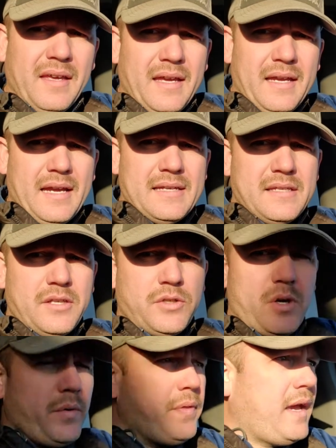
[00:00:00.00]
Hey guys, it's
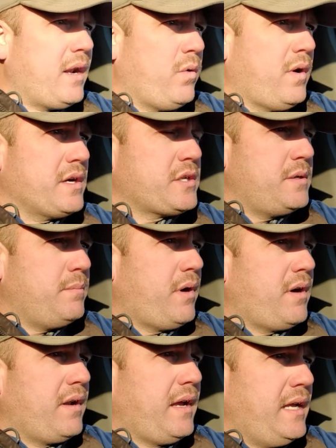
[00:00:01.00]
Joe with the Idaho Auction
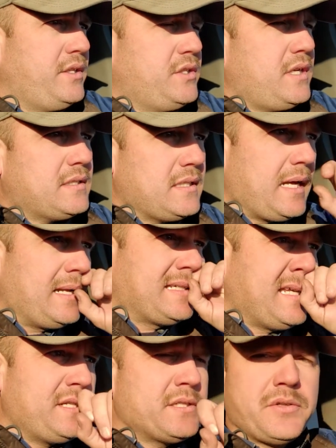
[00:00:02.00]
Barn. I just done a
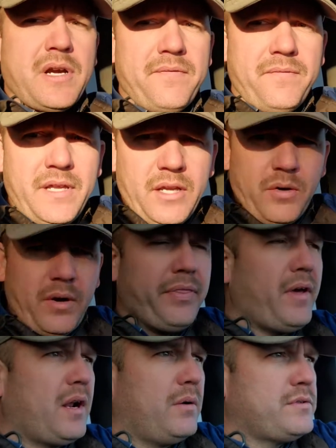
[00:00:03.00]
10 stripe video. I
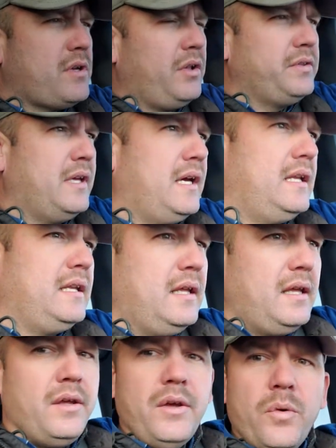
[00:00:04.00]
thought I was all done
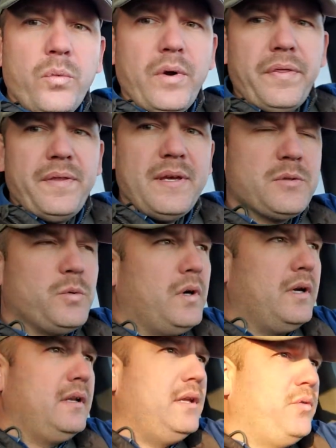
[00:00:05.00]
with this
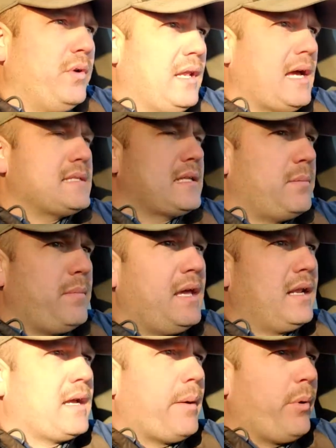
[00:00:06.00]
one and realized I'd
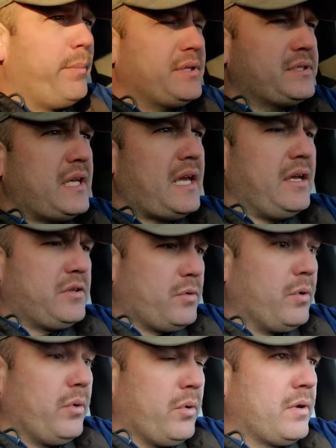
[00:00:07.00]
made a couple mistakes
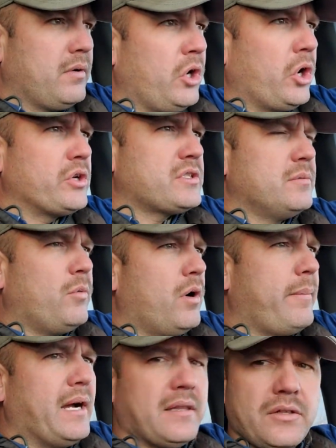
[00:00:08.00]
or, or learned some more
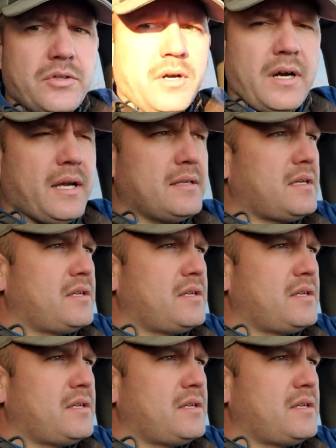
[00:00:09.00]
about the truck as